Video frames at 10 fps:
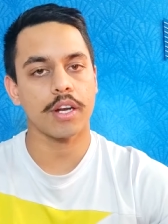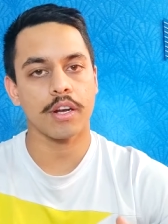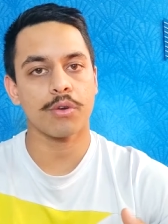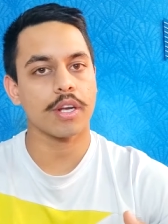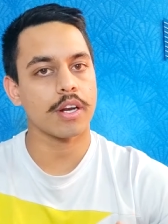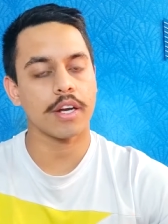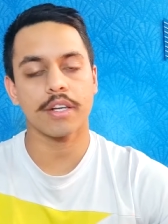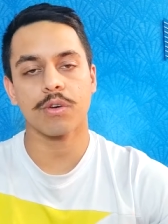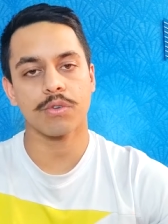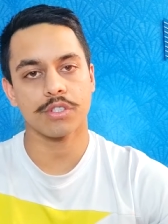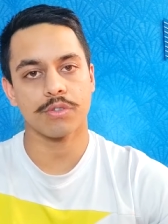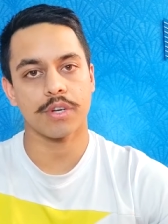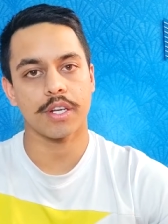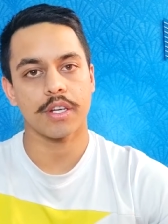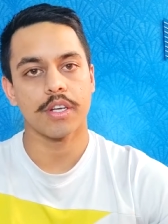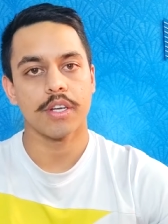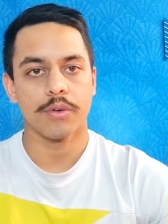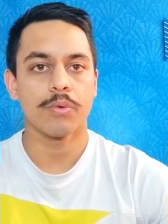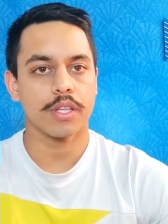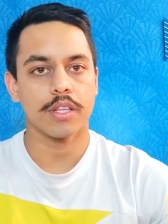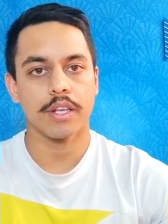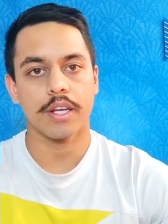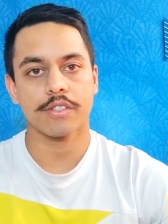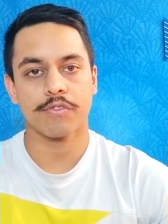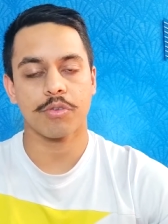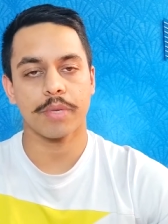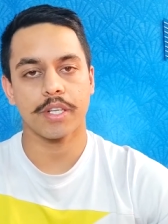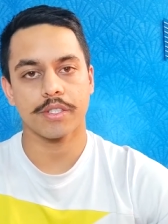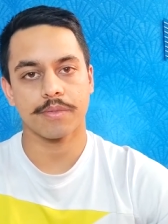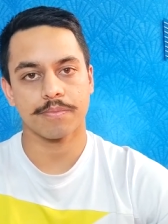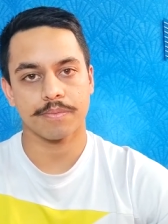and you can write your own story within the next 4 minutes.